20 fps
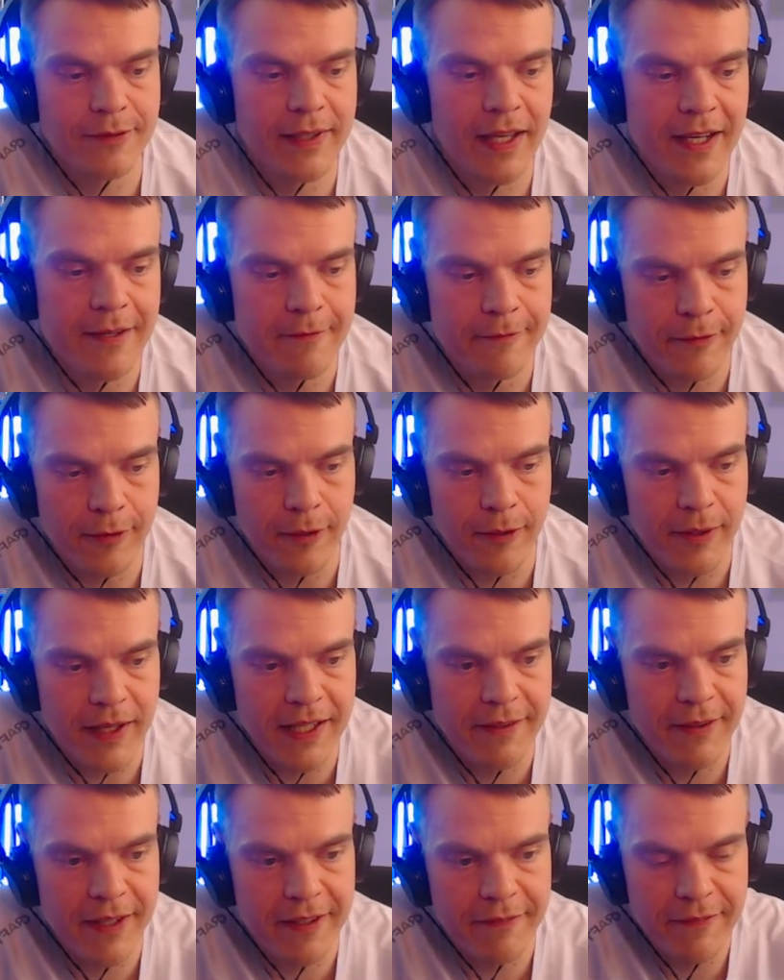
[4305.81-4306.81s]
time for,
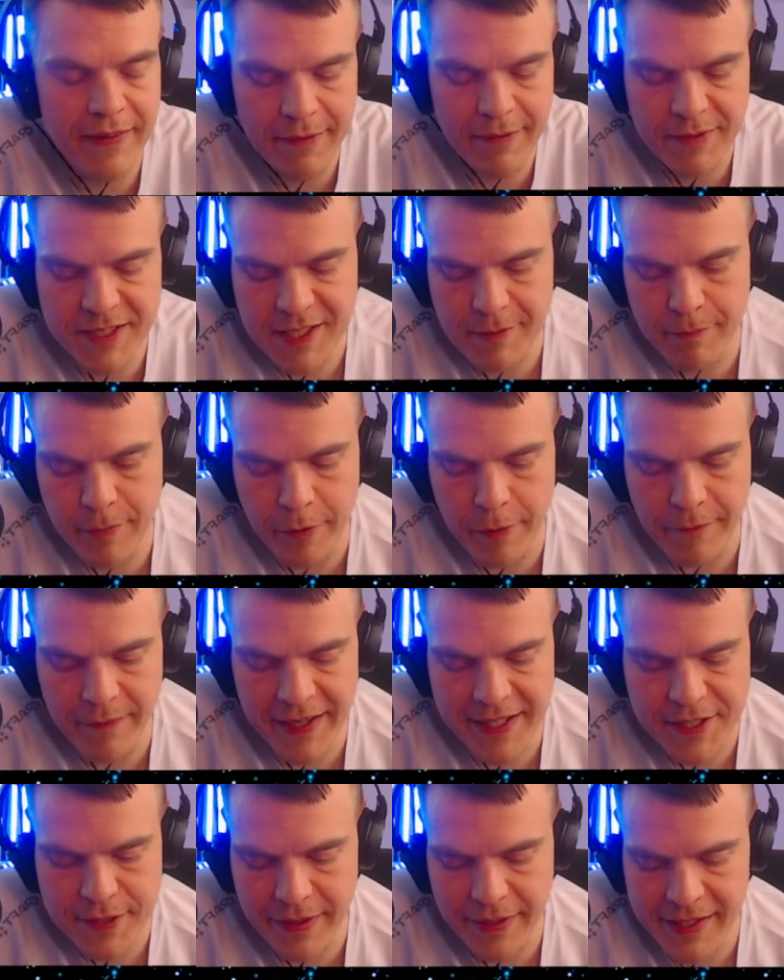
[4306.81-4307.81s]
even if I was a
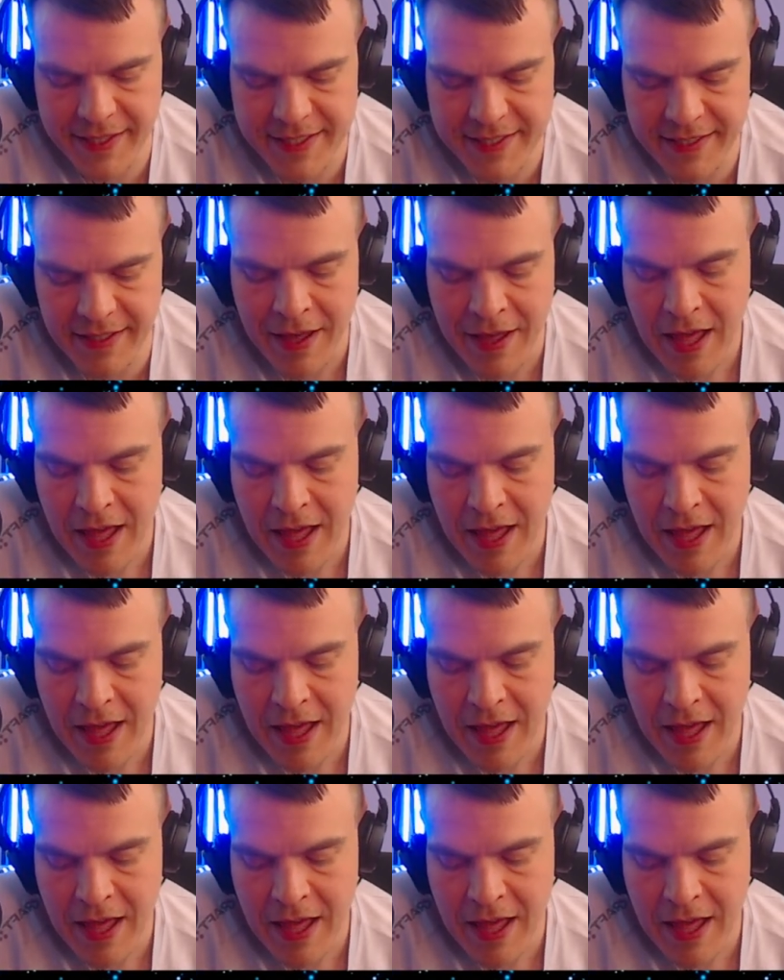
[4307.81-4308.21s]
perfectionist.